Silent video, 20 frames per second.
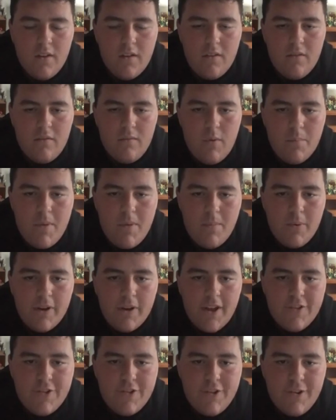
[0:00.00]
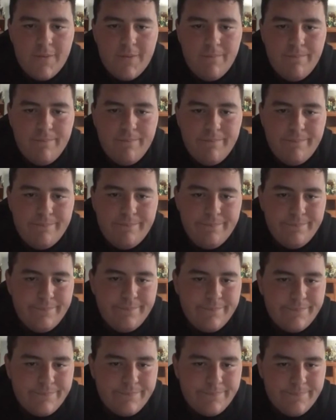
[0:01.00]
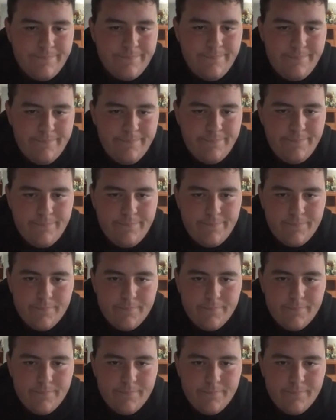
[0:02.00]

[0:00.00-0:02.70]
when people catch on. Yeah, so